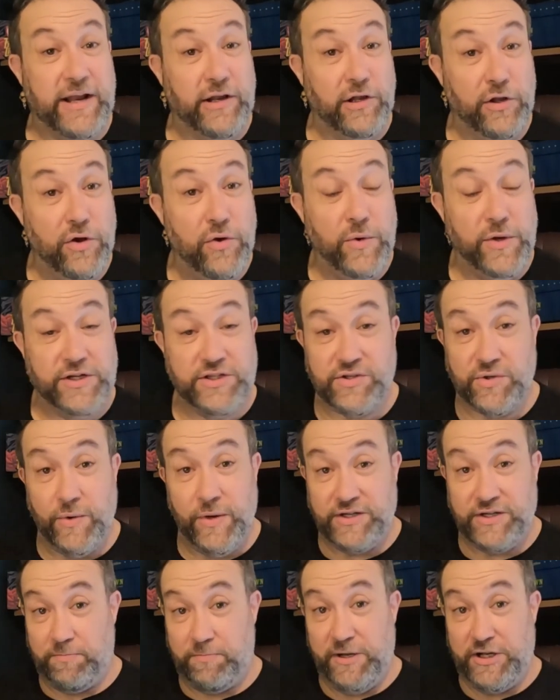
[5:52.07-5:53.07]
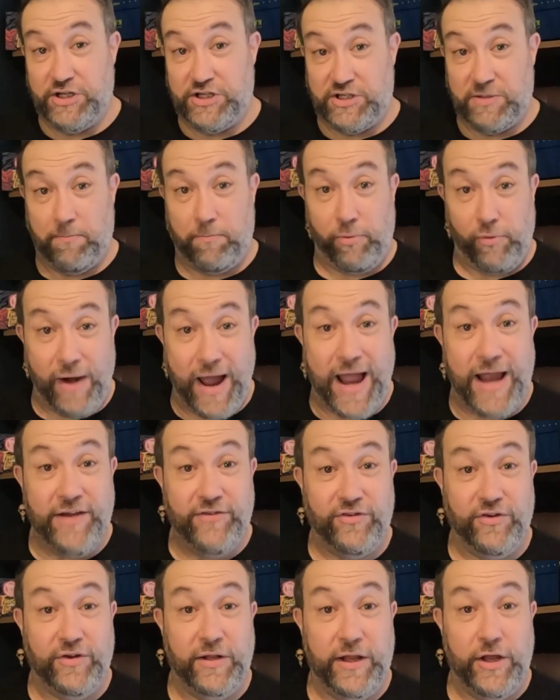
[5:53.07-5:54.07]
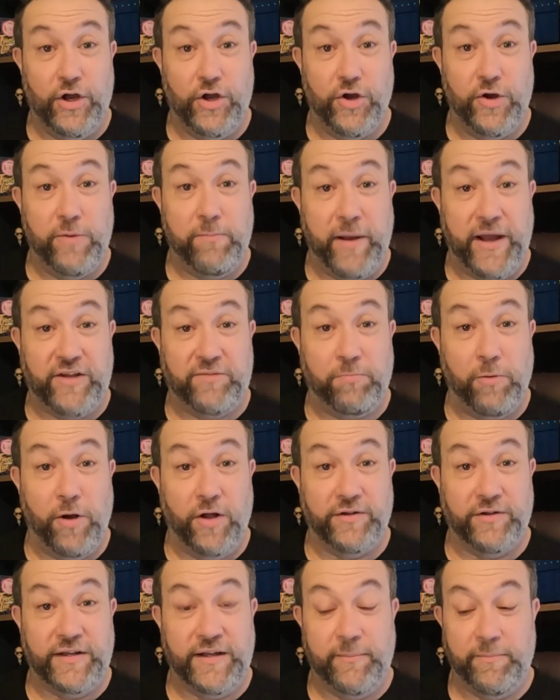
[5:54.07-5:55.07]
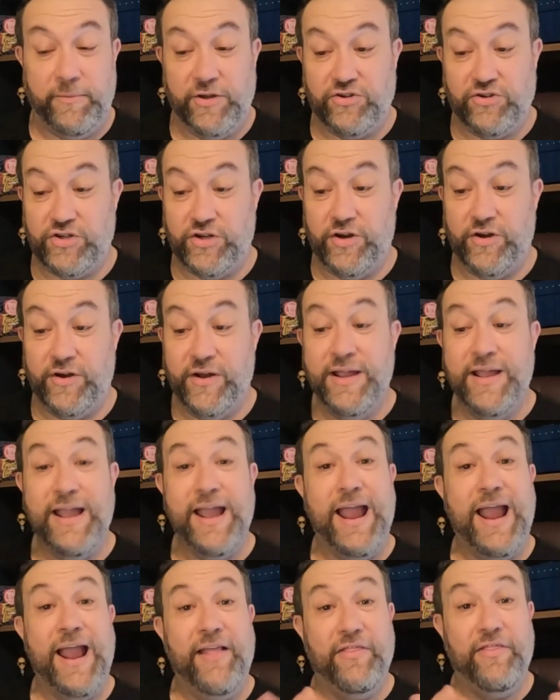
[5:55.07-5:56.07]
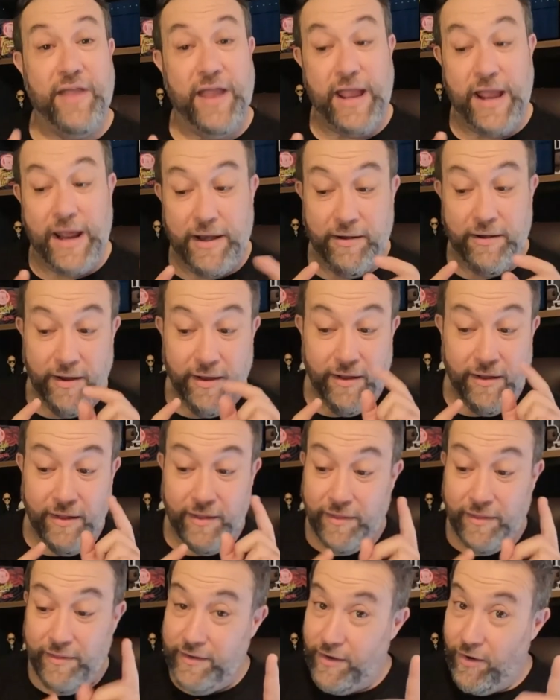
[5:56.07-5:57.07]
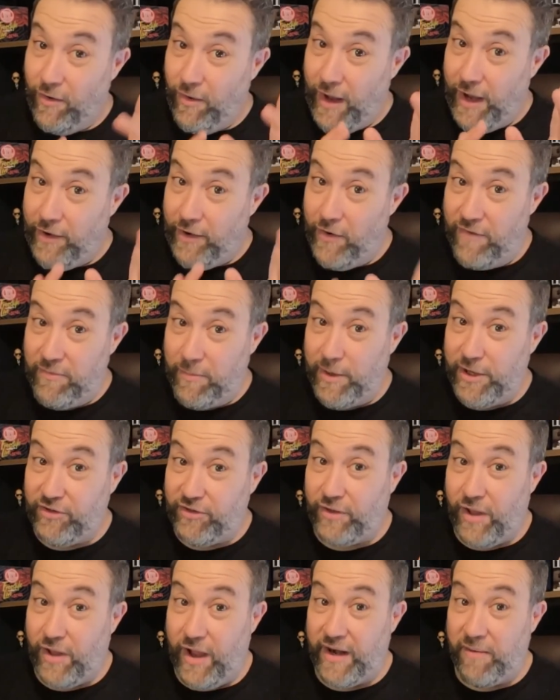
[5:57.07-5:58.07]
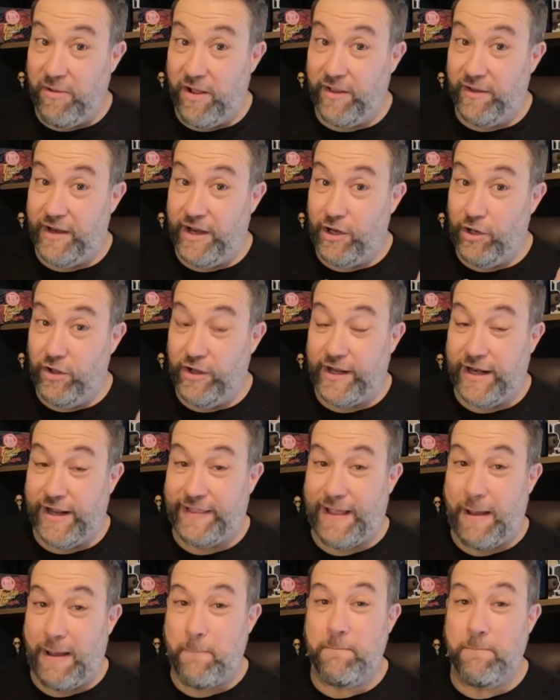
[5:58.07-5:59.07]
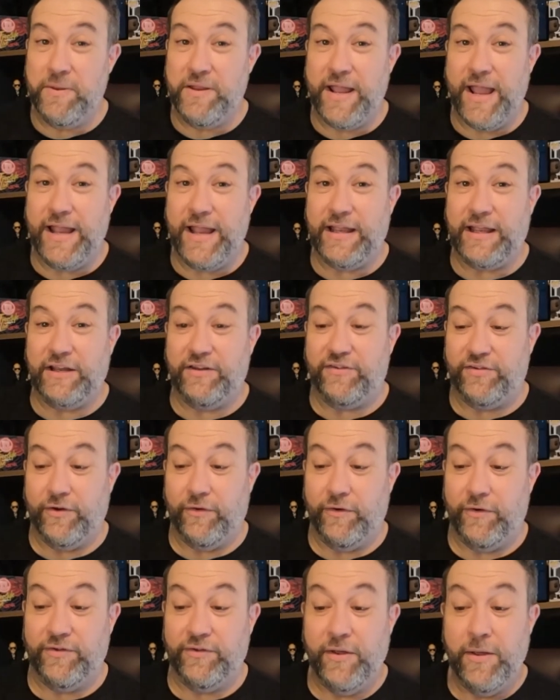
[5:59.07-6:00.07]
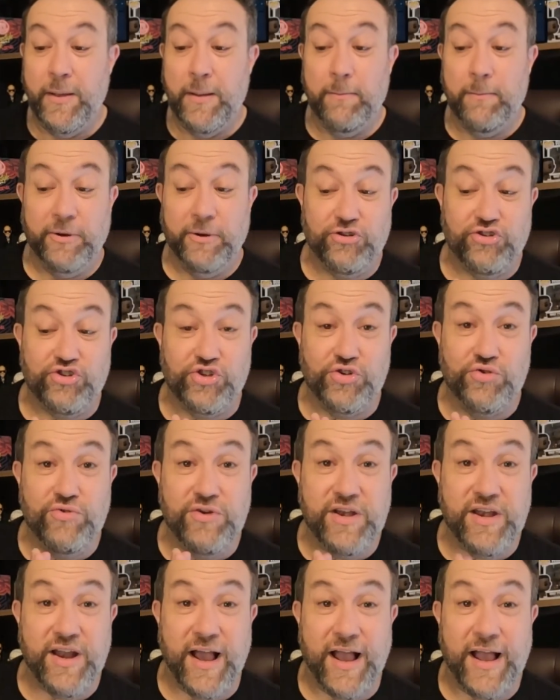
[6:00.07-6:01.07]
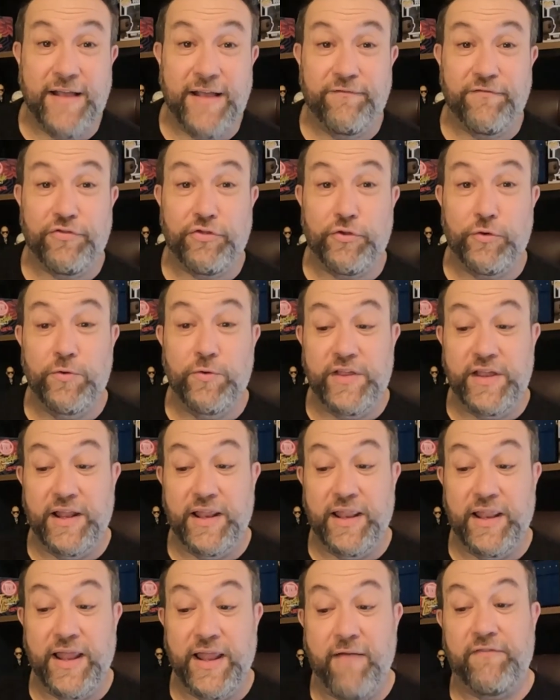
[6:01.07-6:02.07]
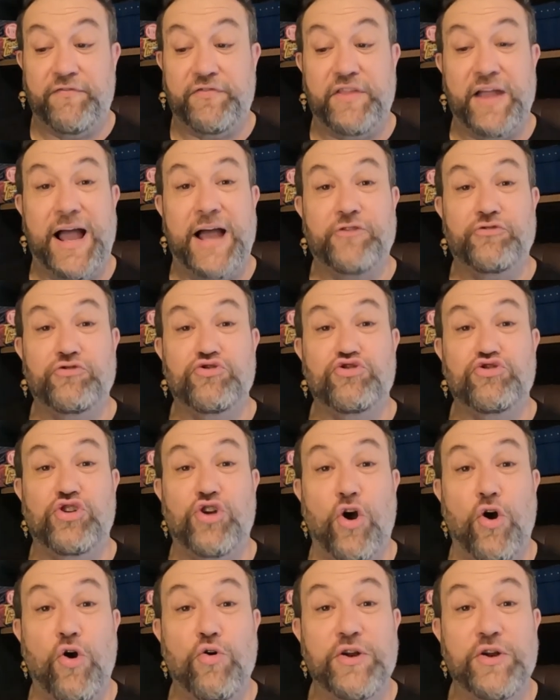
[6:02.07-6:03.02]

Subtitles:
Louis, who it's been surprisingly a good baseball team this year, and then, you know, I know everybody's talking about and looking at that Yankee series, but June 9th through the 11th, Dodgers go to